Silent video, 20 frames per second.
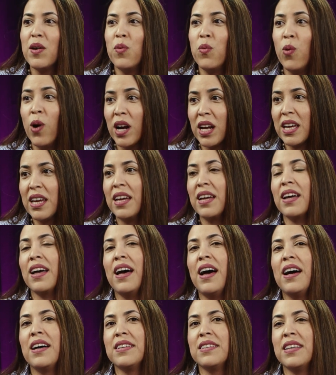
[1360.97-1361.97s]
working
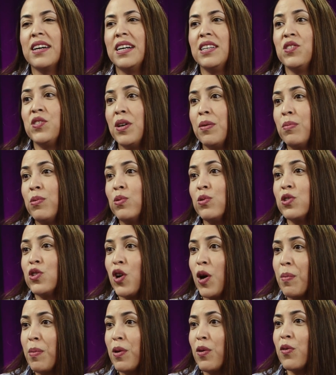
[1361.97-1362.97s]
at JetBlue
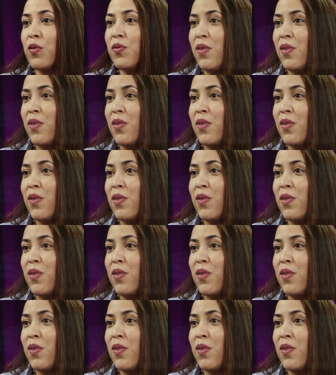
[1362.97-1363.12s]
Terminal